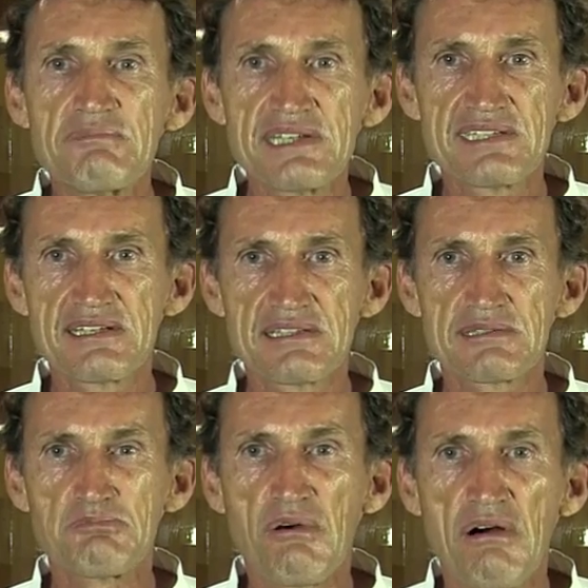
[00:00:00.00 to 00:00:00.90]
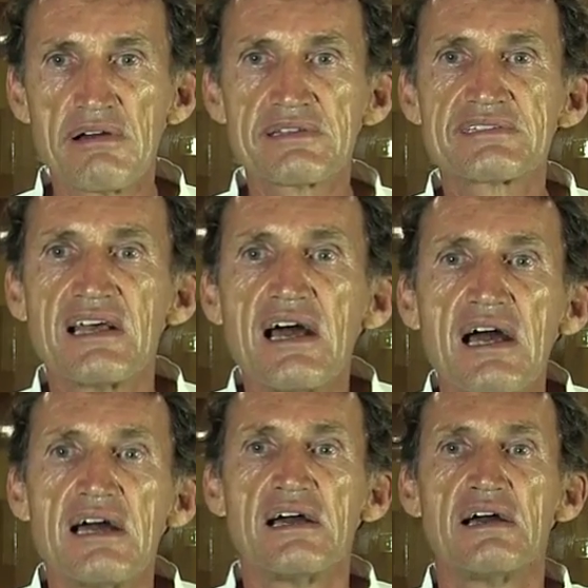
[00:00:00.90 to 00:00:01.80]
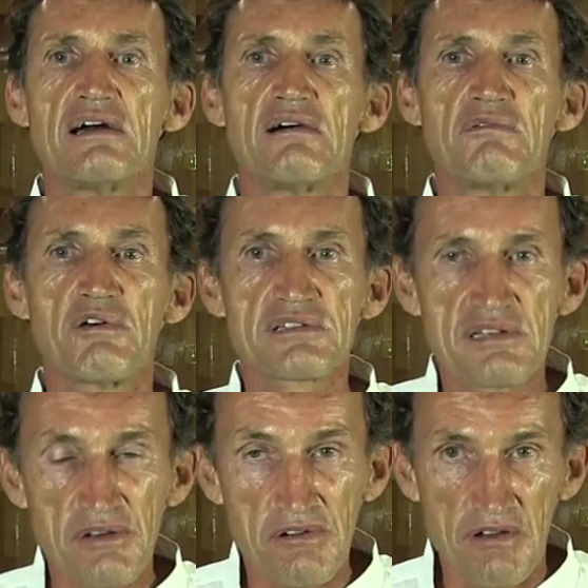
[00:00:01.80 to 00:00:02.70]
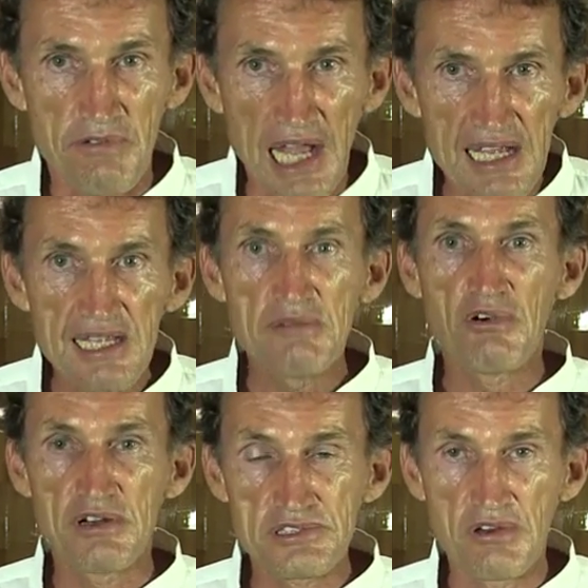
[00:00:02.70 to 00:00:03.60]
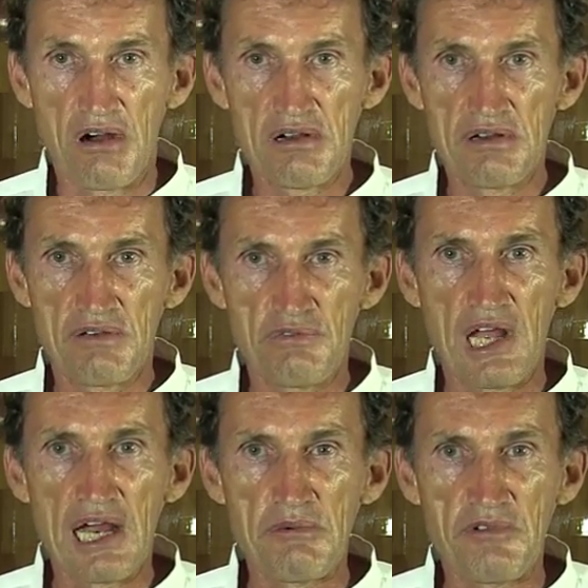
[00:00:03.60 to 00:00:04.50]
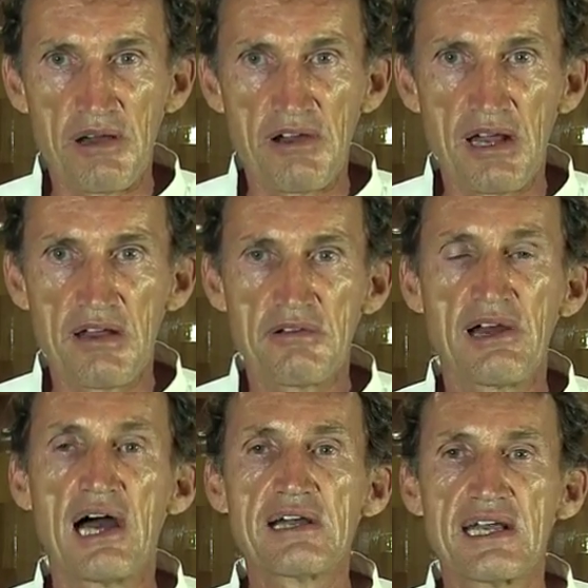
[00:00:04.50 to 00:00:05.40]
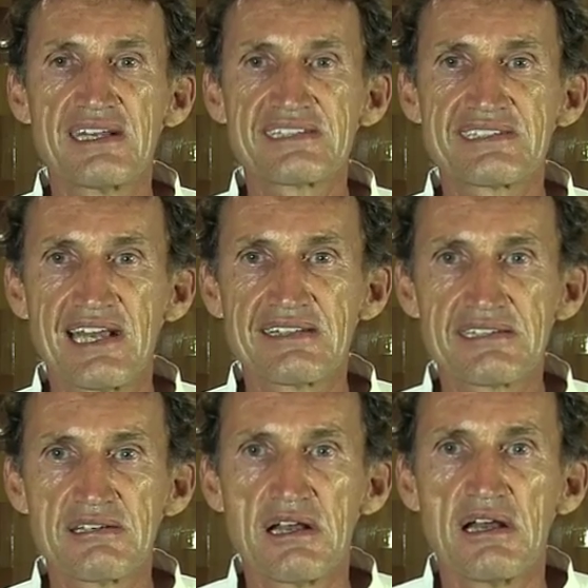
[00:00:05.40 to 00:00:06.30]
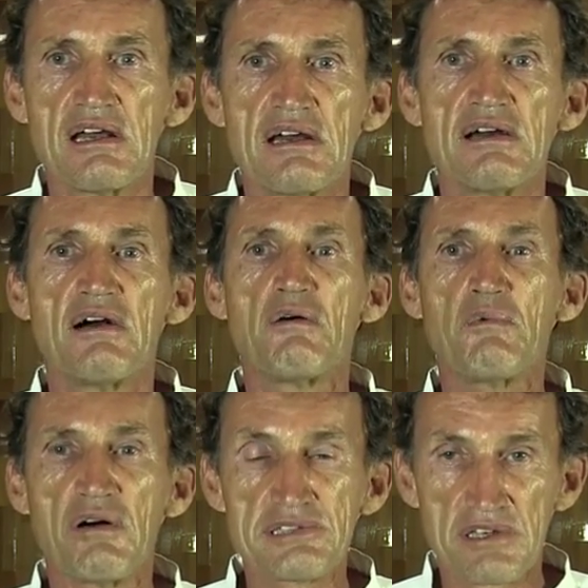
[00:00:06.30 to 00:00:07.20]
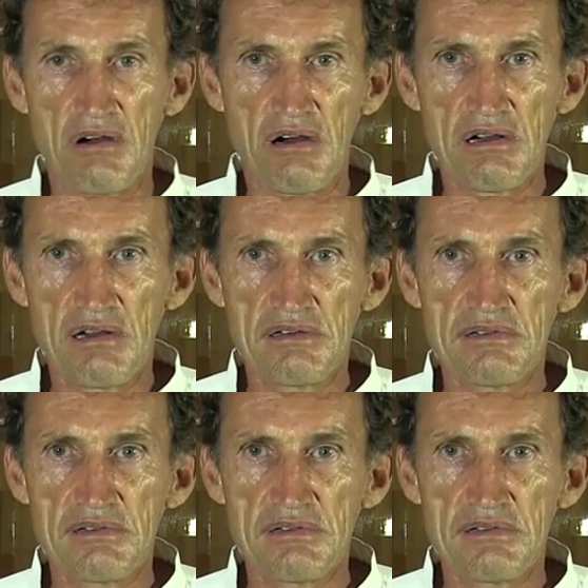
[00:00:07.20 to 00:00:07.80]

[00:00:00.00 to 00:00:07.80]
missing points what where he was wrong, where Harry S. Dent was wrong,